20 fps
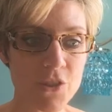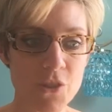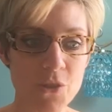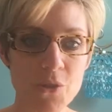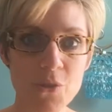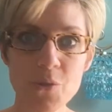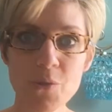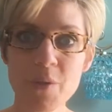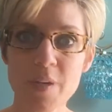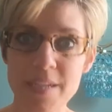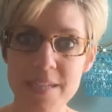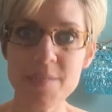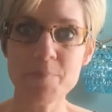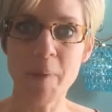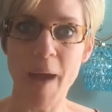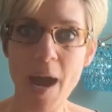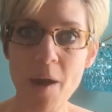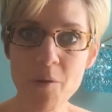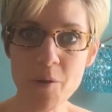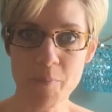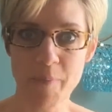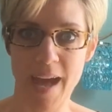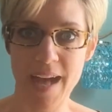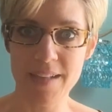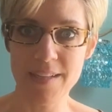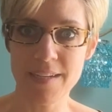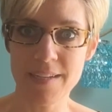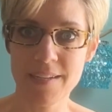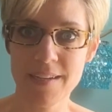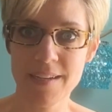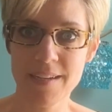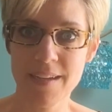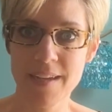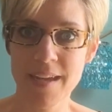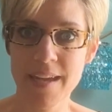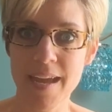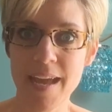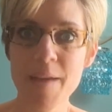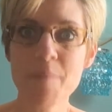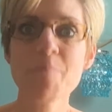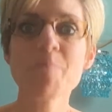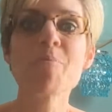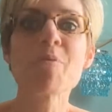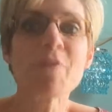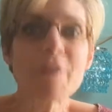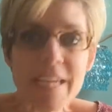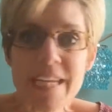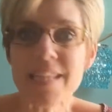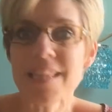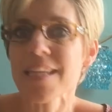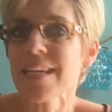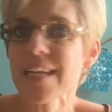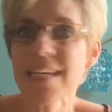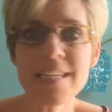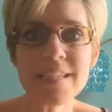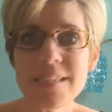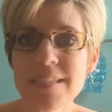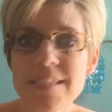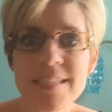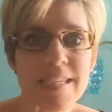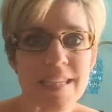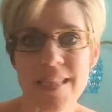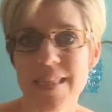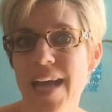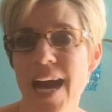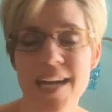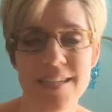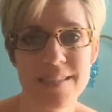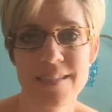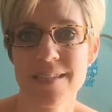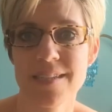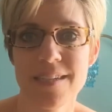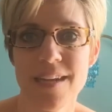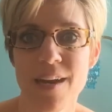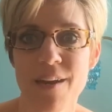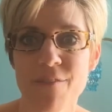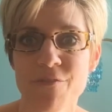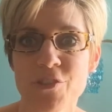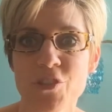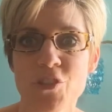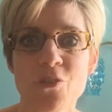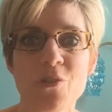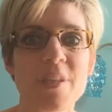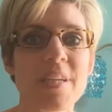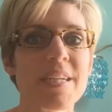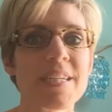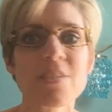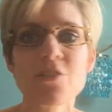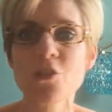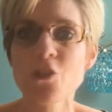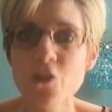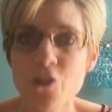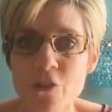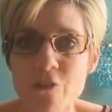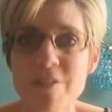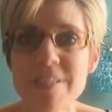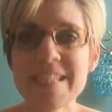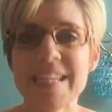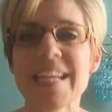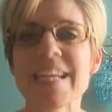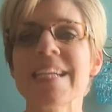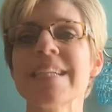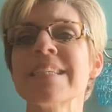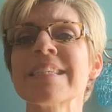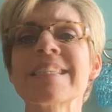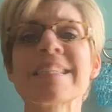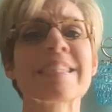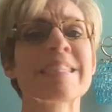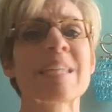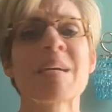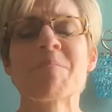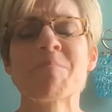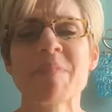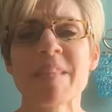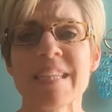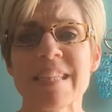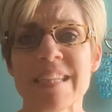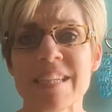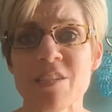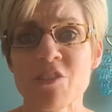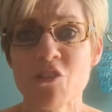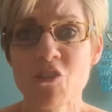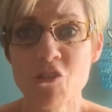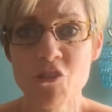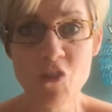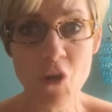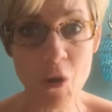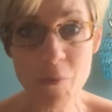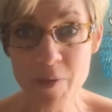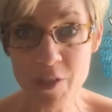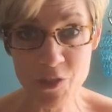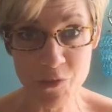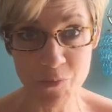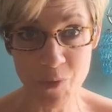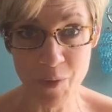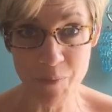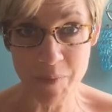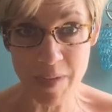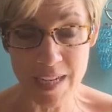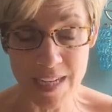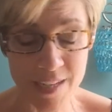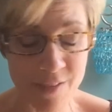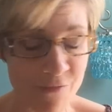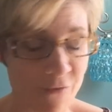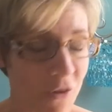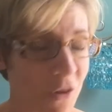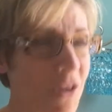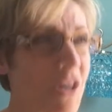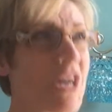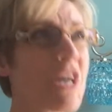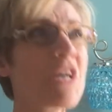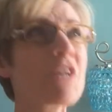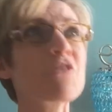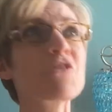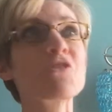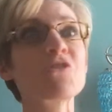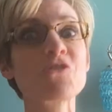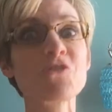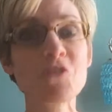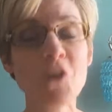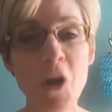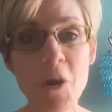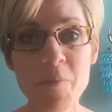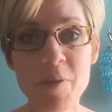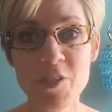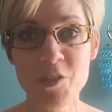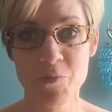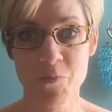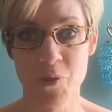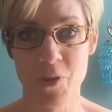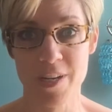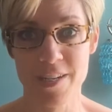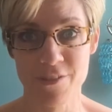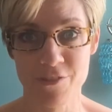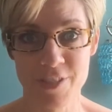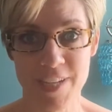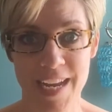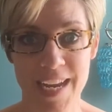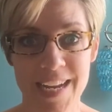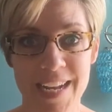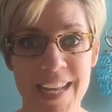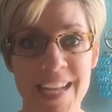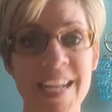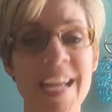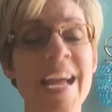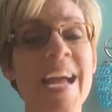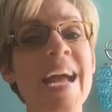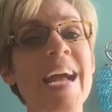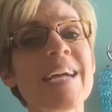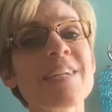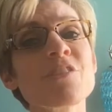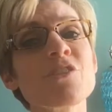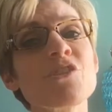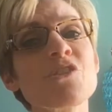to its power ballad and breathe into that stuff so that it turns into something that is so much more meaningful, so much more entertaining, and